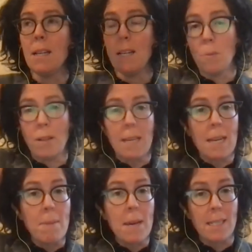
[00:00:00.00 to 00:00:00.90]
where they
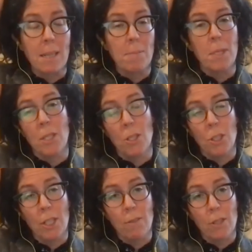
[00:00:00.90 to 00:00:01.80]
can make a
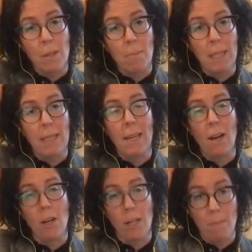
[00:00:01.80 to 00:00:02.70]
substitution for something they
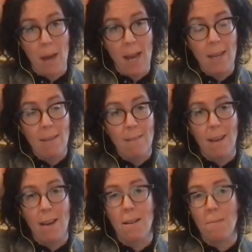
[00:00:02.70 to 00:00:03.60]
already buy.
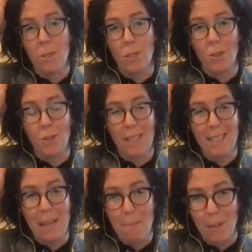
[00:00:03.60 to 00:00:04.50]
So an
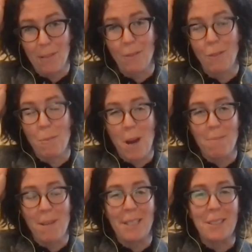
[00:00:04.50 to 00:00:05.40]
example of a
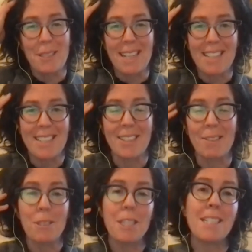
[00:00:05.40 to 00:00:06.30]
Vermont Medical
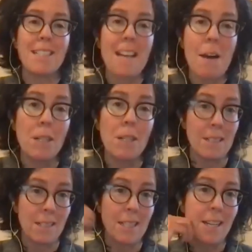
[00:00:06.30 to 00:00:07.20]
Center, which is now one of
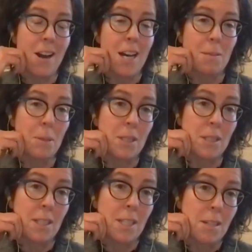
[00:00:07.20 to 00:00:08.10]
the leading
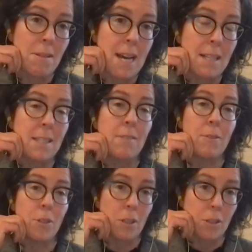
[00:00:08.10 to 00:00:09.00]
hospitals in the US
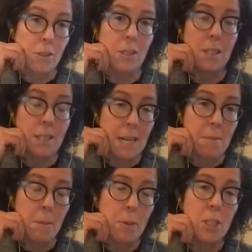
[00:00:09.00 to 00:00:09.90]
for local and
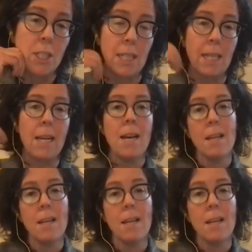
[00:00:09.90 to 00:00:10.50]
sustainable purchasing,